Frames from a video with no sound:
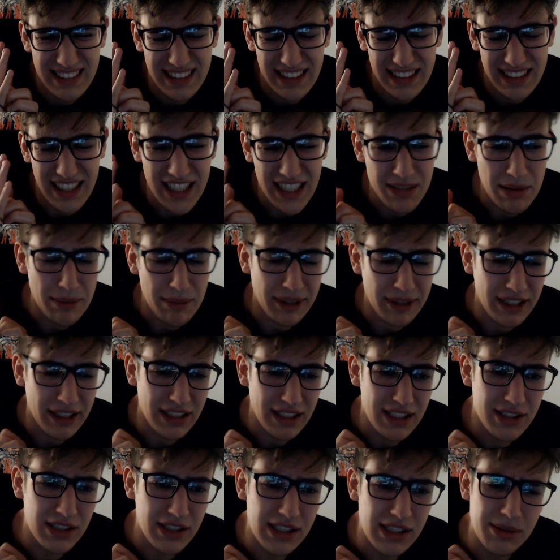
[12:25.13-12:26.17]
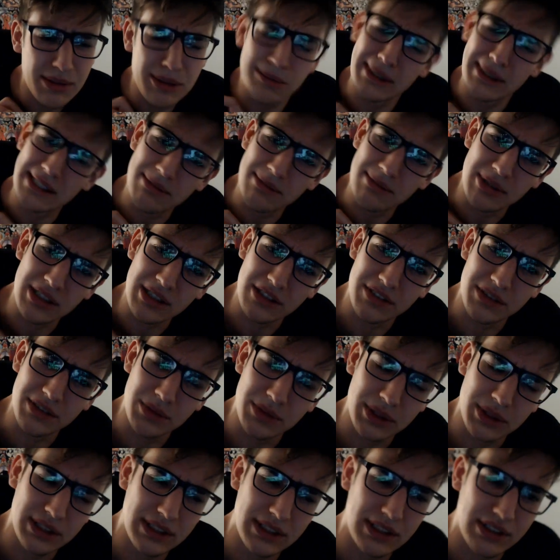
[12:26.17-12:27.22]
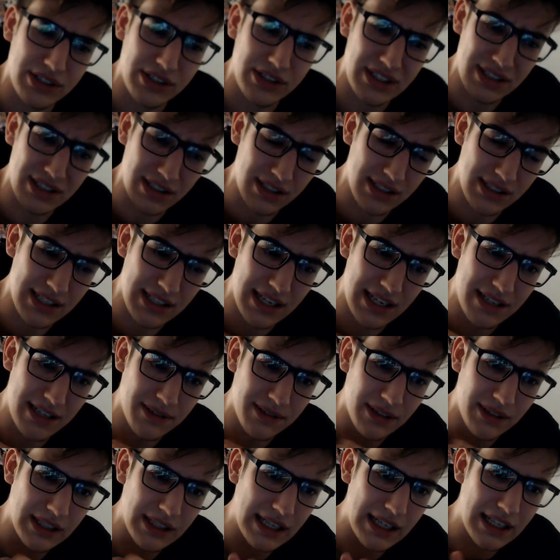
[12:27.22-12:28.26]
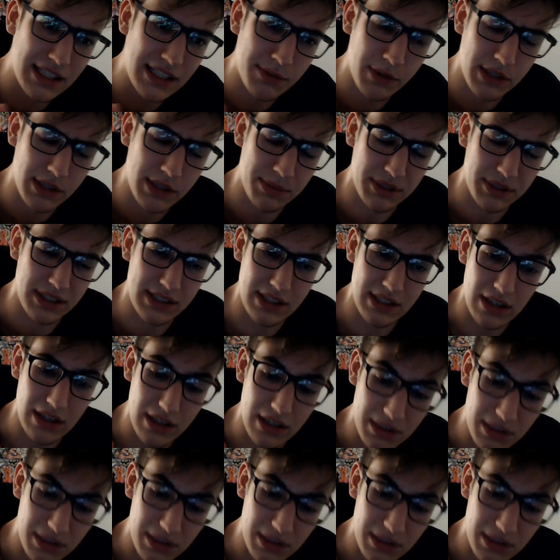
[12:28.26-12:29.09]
that's my manga. It's gonna be the best manga of the world. Just gonna say it. Okay, it's gonna